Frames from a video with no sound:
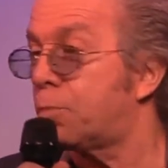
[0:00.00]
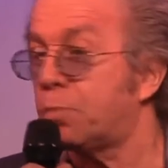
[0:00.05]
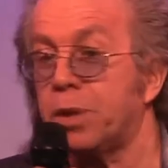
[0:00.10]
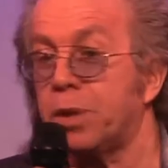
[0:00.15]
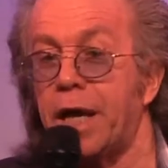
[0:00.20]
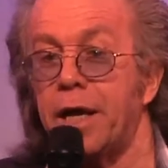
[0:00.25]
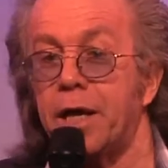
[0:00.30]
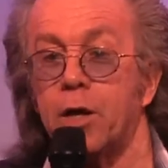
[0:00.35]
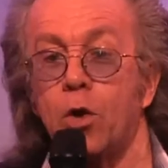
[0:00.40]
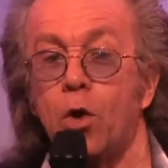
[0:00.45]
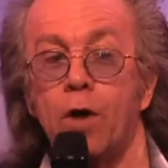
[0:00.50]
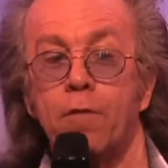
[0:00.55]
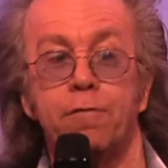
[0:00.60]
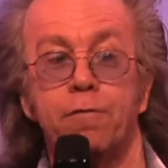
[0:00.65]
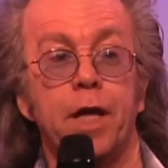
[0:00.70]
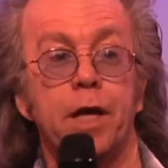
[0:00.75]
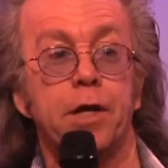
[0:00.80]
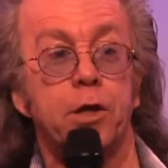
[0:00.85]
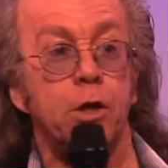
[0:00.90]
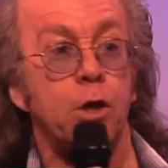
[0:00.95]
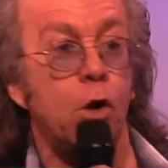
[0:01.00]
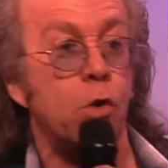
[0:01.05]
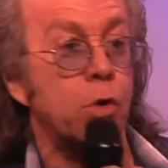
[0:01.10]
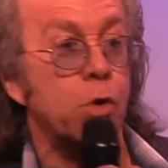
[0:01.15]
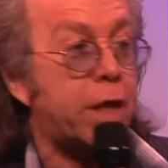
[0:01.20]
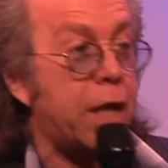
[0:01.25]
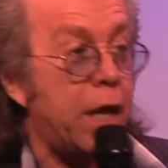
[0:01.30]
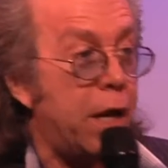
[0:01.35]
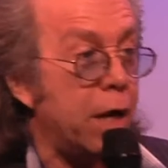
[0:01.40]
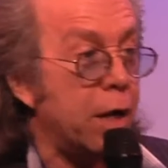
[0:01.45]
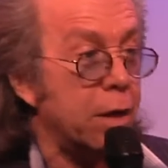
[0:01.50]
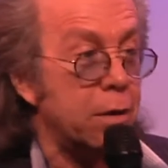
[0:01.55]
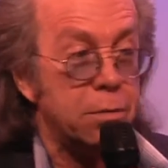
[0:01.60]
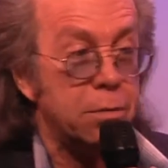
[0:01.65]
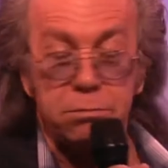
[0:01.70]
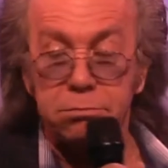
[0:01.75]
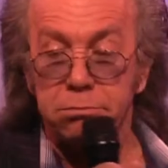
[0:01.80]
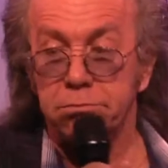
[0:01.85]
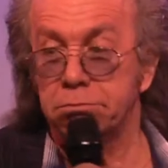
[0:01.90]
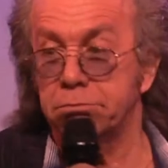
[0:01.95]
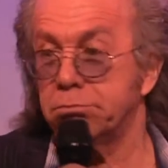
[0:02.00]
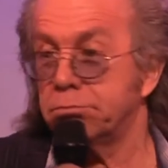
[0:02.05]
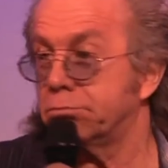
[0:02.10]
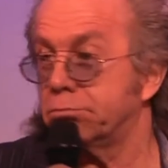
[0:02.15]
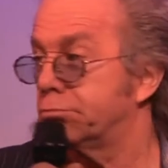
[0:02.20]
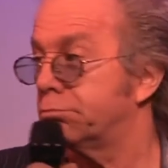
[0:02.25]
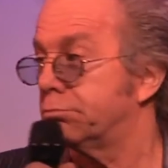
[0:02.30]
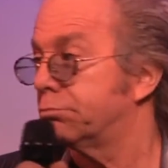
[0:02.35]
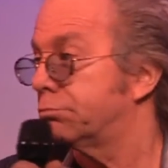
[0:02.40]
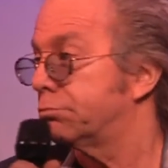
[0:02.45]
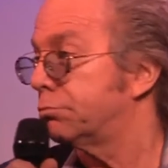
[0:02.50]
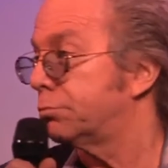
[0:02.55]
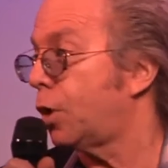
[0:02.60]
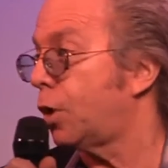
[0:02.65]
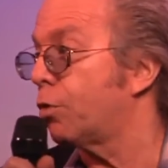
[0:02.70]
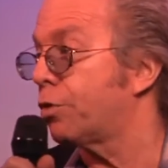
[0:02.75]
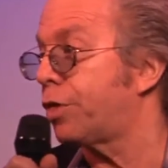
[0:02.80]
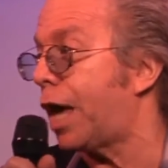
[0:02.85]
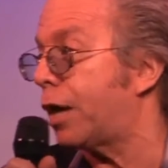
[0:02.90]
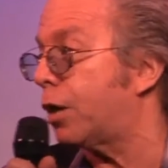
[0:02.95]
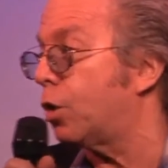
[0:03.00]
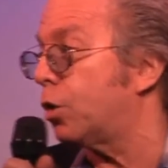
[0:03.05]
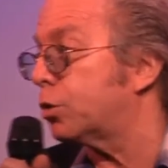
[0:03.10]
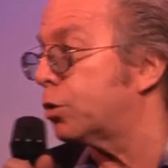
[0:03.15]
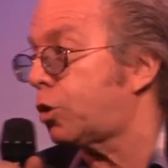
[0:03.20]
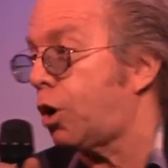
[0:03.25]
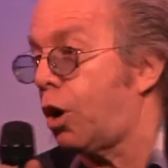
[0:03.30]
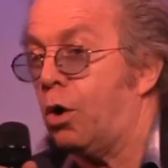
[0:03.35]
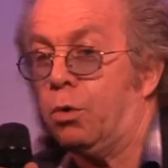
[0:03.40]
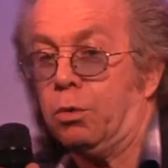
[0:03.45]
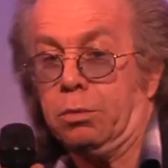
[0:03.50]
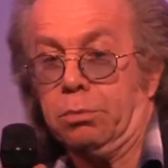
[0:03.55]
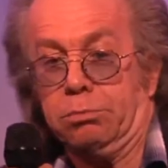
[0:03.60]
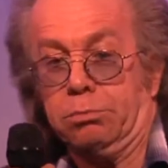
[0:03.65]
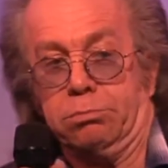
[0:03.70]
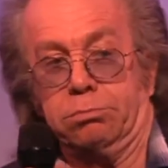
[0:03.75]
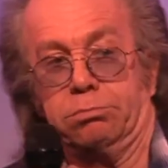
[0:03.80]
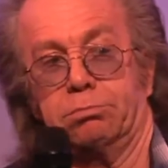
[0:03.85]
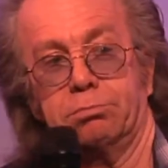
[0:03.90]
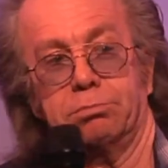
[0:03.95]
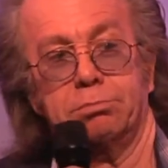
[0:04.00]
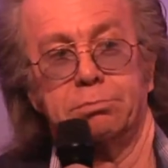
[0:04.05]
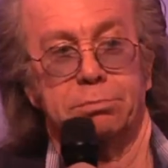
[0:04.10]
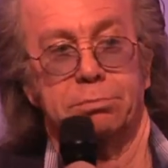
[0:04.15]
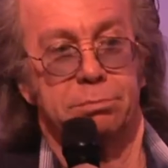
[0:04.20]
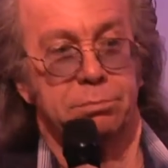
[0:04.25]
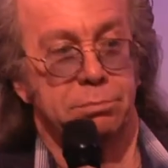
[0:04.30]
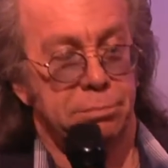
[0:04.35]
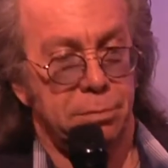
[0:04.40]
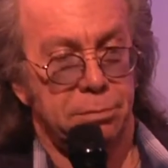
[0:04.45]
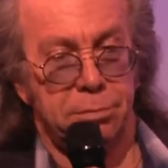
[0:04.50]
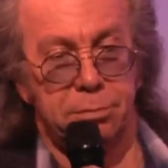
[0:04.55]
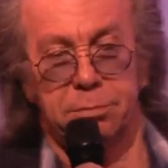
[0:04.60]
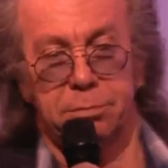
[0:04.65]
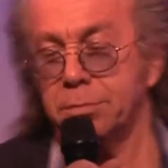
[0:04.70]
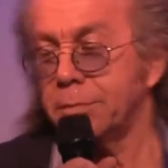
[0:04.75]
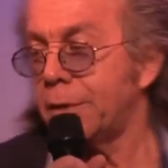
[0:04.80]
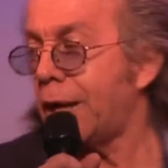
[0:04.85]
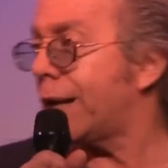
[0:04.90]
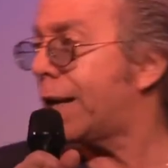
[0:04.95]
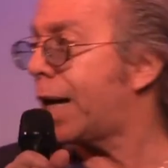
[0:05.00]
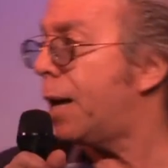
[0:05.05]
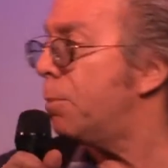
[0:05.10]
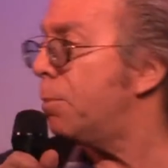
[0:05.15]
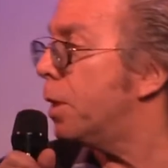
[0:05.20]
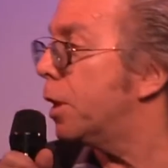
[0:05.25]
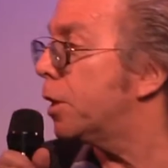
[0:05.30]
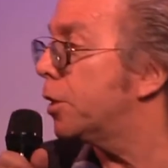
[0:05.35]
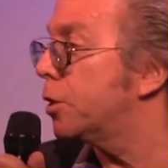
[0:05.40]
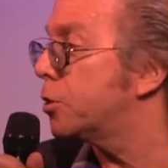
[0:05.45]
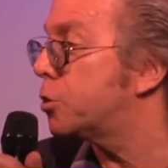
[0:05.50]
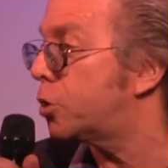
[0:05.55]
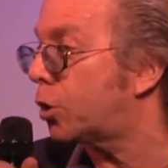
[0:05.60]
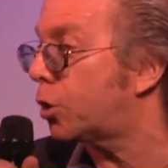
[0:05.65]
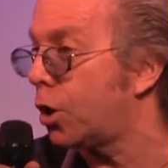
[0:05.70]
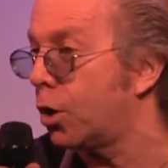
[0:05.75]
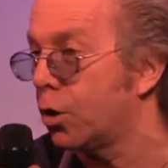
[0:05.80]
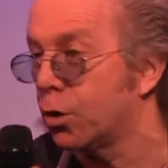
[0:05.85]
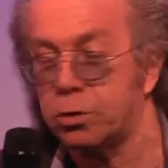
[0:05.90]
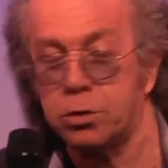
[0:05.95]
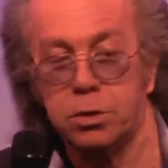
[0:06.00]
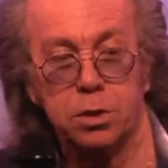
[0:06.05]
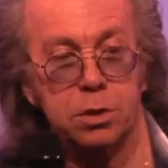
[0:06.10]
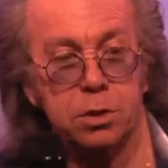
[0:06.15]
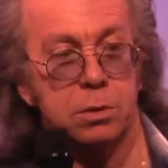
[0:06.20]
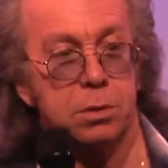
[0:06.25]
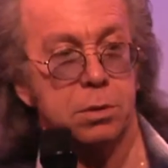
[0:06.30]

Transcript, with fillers: you play it off like you don't care? Oh, that old coat? I got millions of coats.